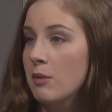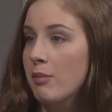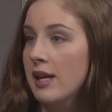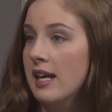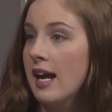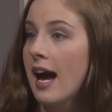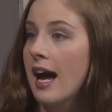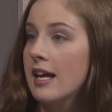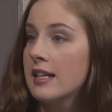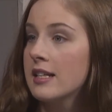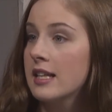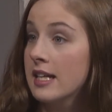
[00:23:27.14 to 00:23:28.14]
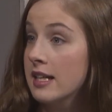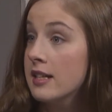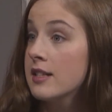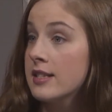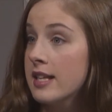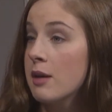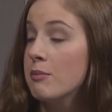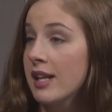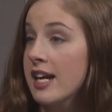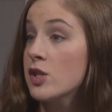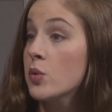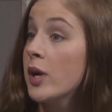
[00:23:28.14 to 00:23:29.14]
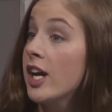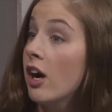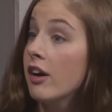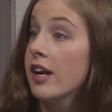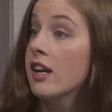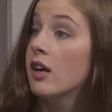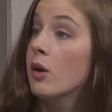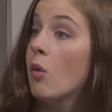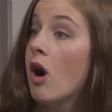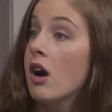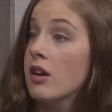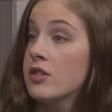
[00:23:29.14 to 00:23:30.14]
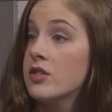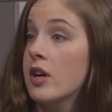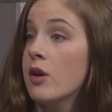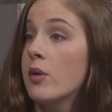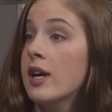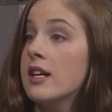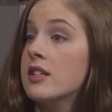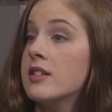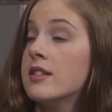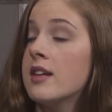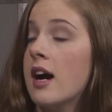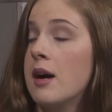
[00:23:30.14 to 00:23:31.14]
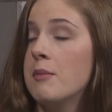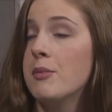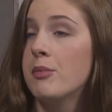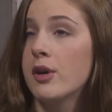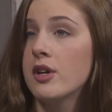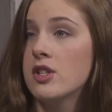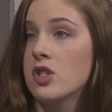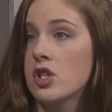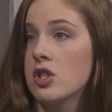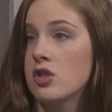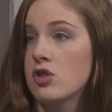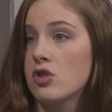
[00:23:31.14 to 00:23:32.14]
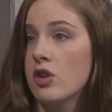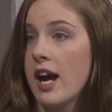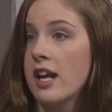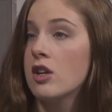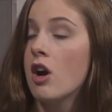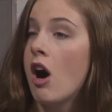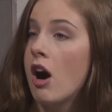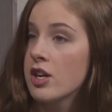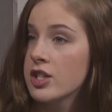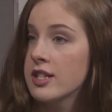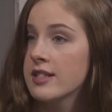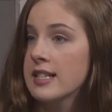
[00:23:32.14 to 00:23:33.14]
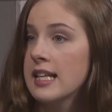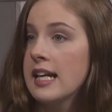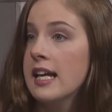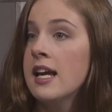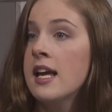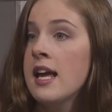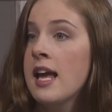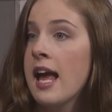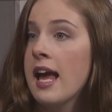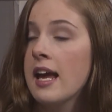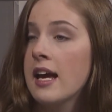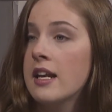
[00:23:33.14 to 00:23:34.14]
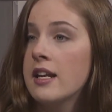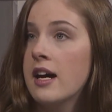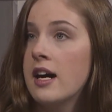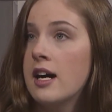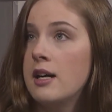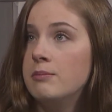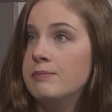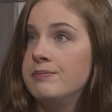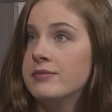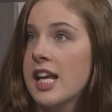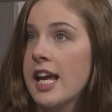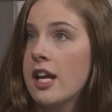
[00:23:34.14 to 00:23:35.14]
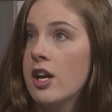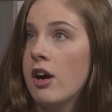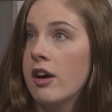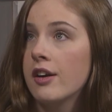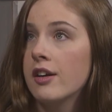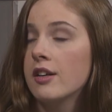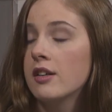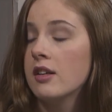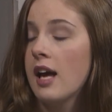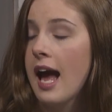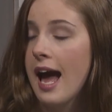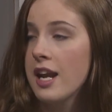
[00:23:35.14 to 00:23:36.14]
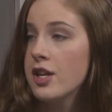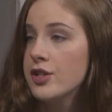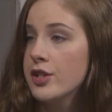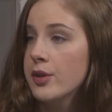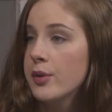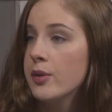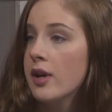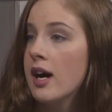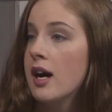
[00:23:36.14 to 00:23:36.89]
be at the same place we are in our walk, so it's important to tread cautiously, and in our attitude,